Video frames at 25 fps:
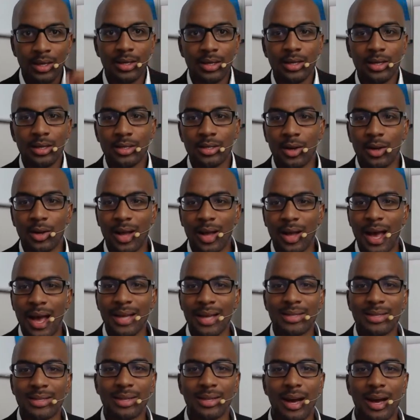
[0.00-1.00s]
So
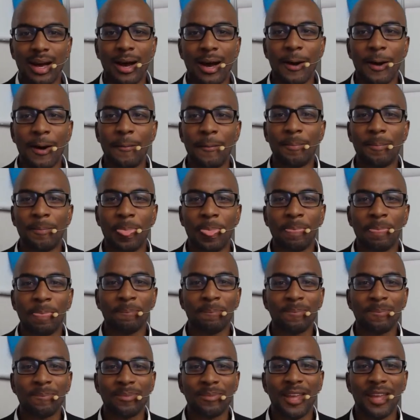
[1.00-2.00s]
guys,
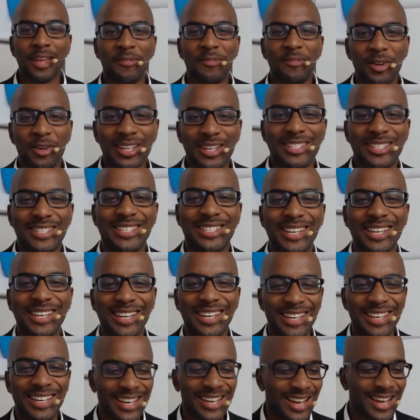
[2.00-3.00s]
if you could
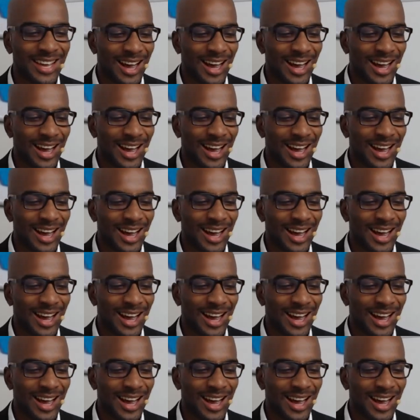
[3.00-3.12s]
see,